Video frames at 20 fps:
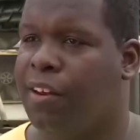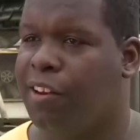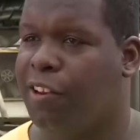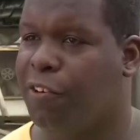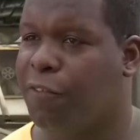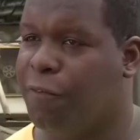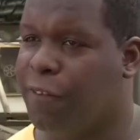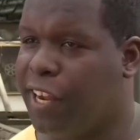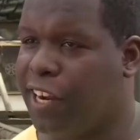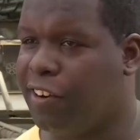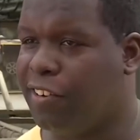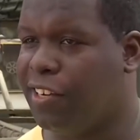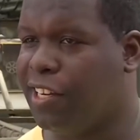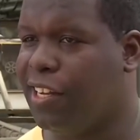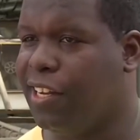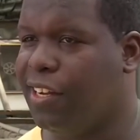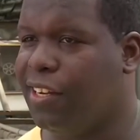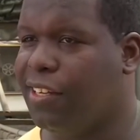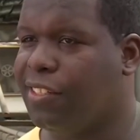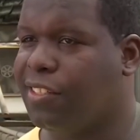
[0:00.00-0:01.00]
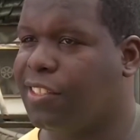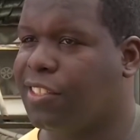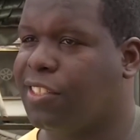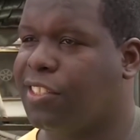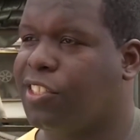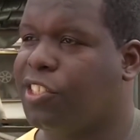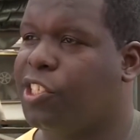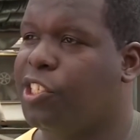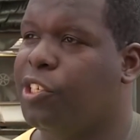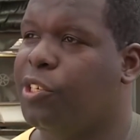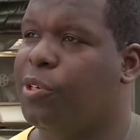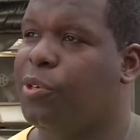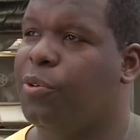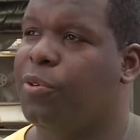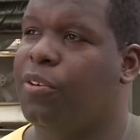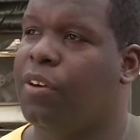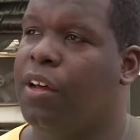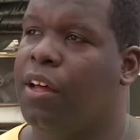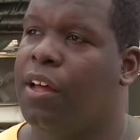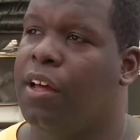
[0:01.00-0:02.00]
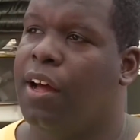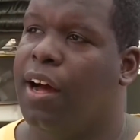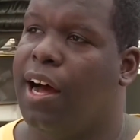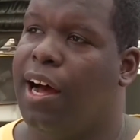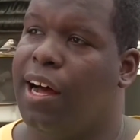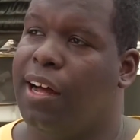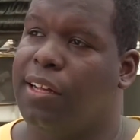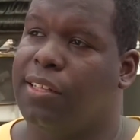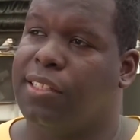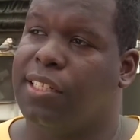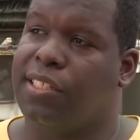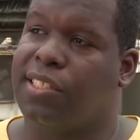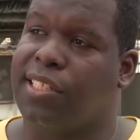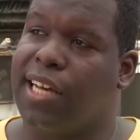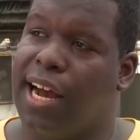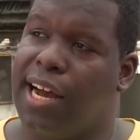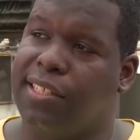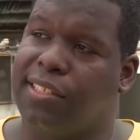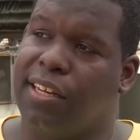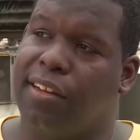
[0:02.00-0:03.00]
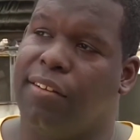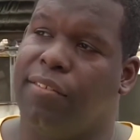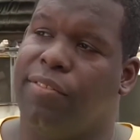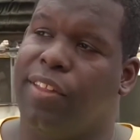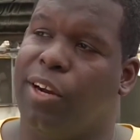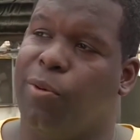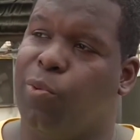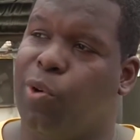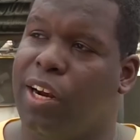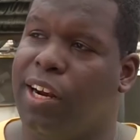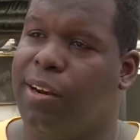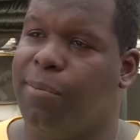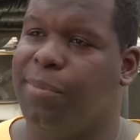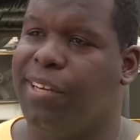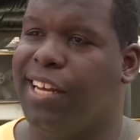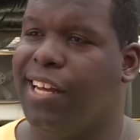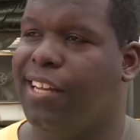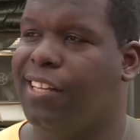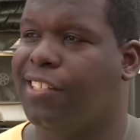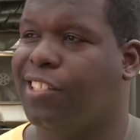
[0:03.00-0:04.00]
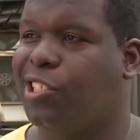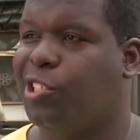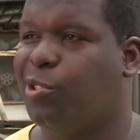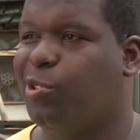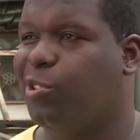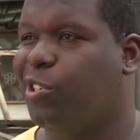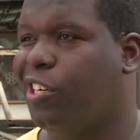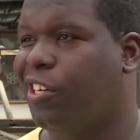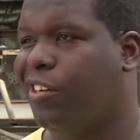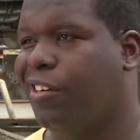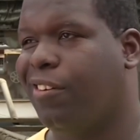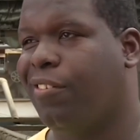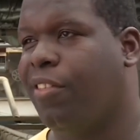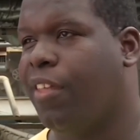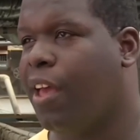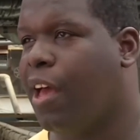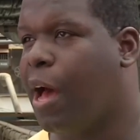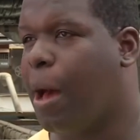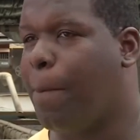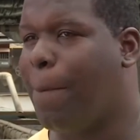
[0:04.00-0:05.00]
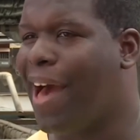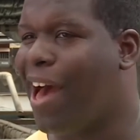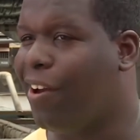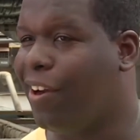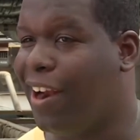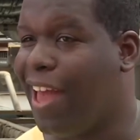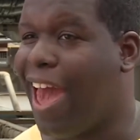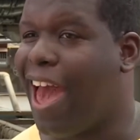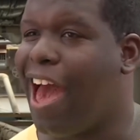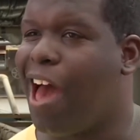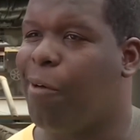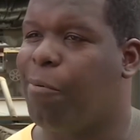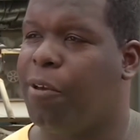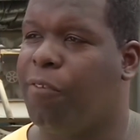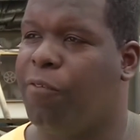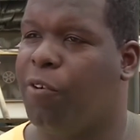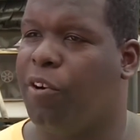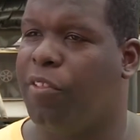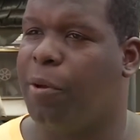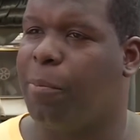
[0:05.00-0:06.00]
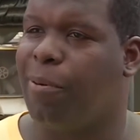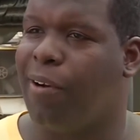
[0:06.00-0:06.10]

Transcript: little fingerlings to uh, the size of, they are them to get into a, a pound and a half before they're